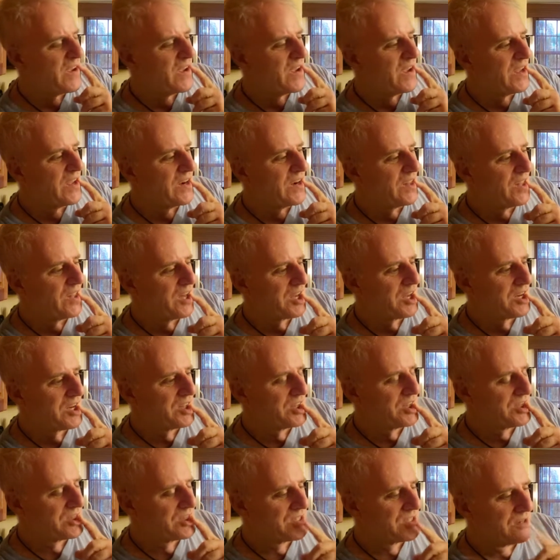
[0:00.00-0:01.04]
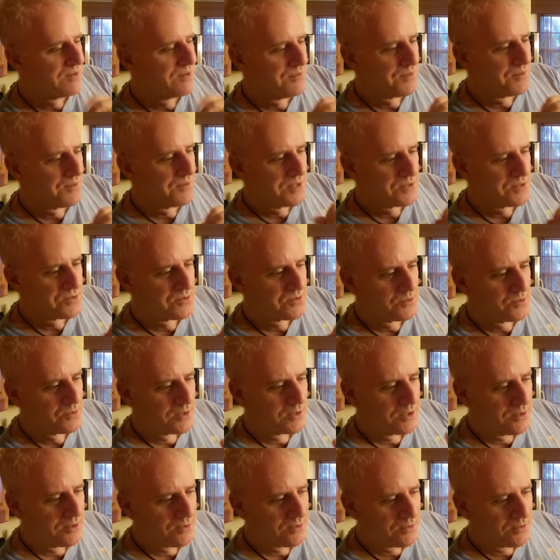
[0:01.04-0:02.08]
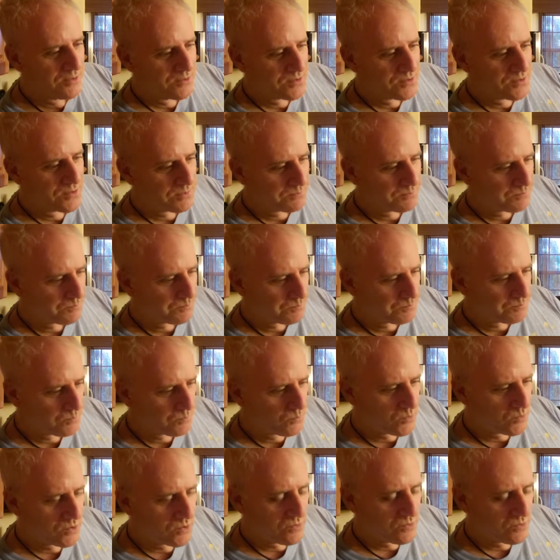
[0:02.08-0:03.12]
And a lot of the stuff in his early years was